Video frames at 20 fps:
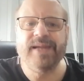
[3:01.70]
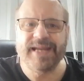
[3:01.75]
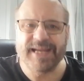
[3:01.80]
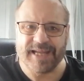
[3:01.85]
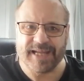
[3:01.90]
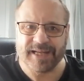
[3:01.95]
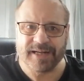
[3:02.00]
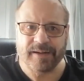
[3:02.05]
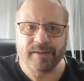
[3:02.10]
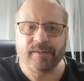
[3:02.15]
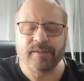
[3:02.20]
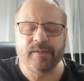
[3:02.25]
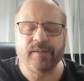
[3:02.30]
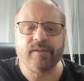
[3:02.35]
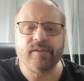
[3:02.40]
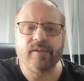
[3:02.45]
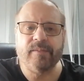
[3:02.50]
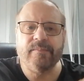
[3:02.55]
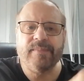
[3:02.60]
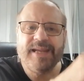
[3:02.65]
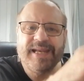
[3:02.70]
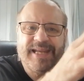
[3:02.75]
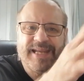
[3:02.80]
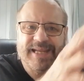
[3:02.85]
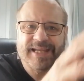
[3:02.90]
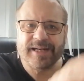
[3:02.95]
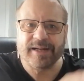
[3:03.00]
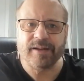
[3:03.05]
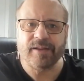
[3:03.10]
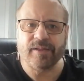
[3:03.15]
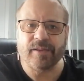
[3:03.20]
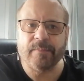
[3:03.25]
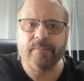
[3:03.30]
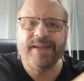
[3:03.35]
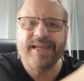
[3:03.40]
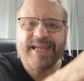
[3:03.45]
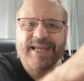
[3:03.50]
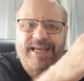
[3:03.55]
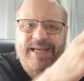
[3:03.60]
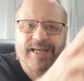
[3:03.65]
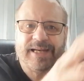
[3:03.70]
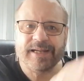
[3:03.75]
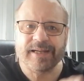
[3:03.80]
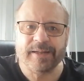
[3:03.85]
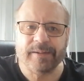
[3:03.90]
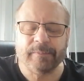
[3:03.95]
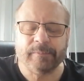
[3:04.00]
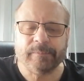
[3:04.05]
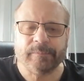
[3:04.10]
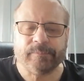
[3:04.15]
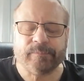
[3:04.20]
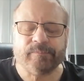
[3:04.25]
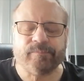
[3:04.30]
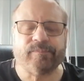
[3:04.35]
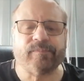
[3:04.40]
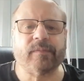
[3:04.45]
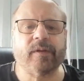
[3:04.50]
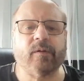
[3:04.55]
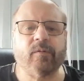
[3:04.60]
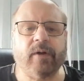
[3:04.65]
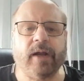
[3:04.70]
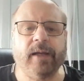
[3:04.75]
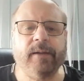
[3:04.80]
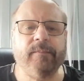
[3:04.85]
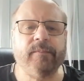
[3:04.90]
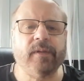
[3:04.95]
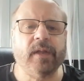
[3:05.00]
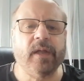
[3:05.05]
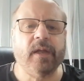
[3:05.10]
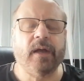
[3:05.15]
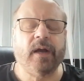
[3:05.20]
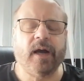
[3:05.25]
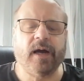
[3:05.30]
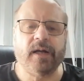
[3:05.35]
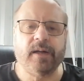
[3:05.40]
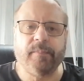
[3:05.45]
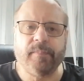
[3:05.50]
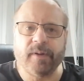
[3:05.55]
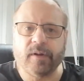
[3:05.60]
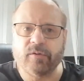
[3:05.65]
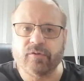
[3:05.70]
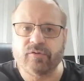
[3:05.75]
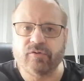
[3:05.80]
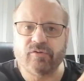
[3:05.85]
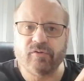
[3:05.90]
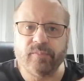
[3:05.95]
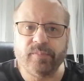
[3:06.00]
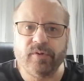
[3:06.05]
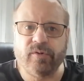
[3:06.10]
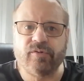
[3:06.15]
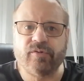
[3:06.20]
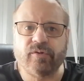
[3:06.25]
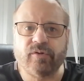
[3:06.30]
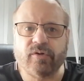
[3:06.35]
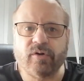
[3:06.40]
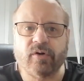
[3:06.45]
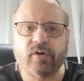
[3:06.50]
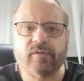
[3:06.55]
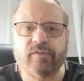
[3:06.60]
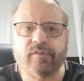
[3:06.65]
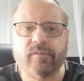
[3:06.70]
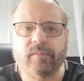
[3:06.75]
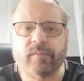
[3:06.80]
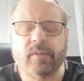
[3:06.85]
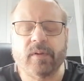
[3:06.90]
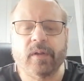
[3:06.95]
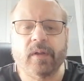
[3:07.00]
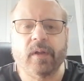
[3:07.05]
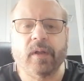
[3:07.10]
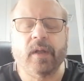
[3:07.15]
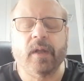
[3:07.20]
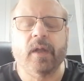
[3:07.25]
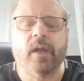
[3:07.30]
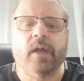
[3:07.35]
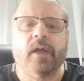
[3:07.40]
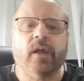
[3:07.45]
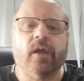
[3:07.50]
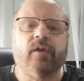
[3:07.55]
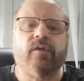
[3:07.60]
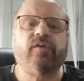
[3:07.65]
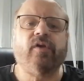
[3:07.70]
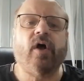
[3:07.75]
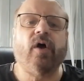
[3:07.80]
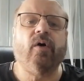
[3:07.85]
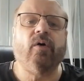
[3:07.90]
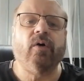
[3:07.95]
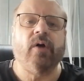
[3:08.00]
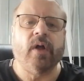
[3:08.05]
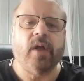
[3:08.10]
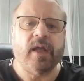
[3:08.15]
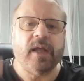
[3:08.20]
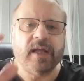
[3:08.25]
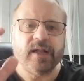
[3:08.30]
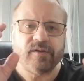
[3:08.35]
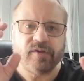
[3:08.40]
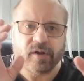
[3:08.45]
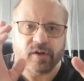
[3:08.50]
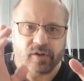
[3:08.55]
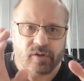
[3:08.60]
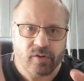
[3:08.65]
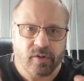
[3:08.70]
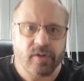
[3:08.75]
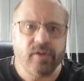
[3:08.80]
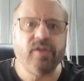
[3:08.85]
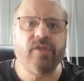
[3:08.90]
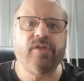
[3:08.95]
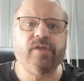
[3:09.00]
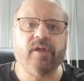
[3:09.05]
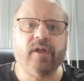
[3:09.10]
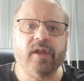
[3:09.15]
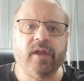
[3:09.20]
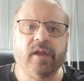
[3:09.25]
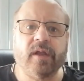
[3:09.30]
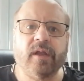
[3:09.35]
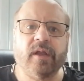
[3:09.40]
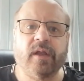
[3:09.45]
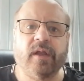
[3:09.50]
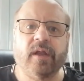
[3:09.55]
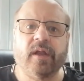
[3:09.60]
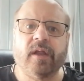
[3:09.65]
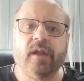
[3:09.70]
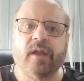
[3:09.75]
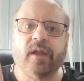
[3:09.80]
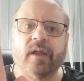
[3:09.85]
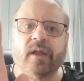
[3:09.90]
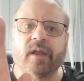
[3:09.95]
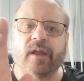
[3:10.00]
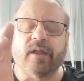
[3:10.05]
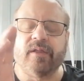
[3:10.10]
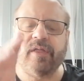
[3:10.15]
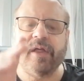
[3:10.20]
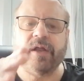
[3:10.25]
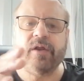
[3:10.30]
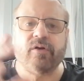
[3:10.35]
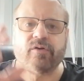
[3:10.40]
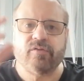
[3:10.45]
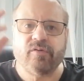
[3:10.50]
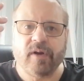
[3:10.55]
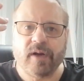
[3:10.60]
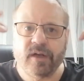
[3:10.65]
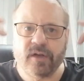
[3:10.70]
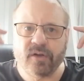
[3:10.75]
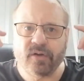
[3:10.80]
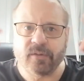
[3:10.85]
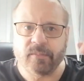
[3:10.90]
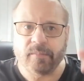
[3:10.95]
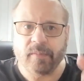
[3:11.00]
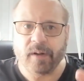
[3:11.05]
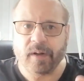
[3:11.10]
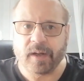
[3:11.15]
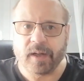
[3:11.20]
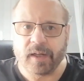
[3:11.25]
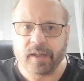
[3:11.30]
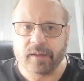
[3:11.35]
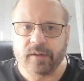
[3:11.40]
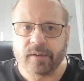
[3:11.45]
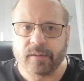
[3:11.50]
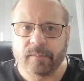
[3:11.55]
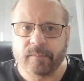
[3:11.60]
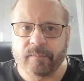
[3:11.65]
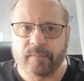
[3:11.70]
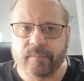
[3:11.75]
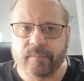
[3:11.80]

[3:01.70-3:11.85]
the mean, right? On a Bell distribution curve. So it's a good thing that you're training your mind.